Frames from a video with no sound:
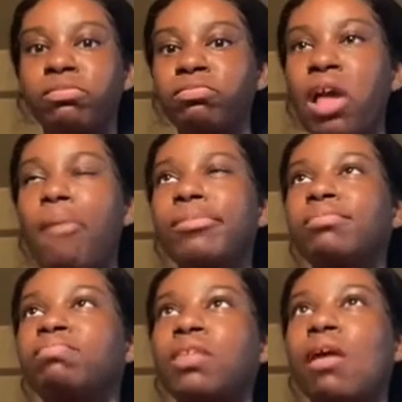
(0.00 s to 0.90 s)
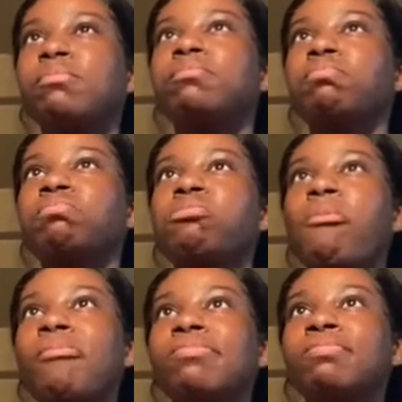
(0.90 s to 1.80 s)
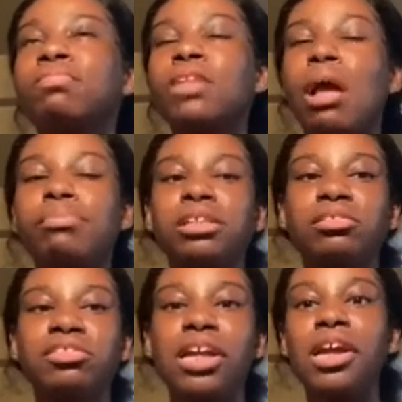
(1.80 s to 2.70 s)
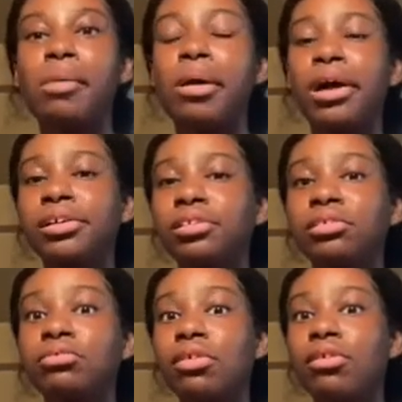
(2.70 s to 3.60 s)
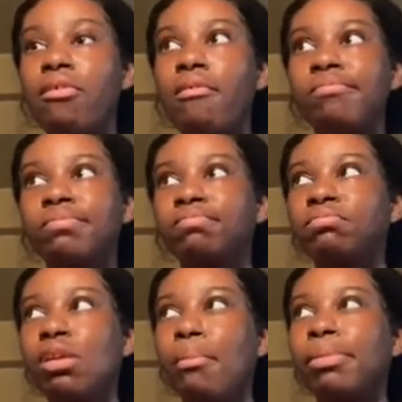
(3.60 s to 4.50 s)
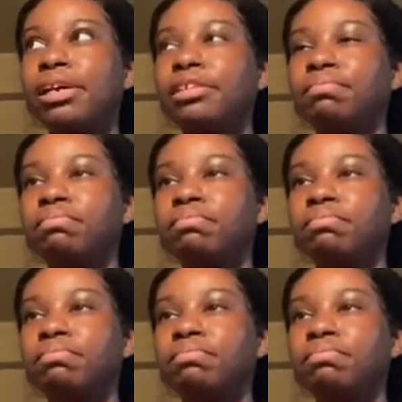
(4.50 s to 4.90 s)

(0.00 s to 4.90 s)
I mean, I'm not saying I'm an ugly girl, but,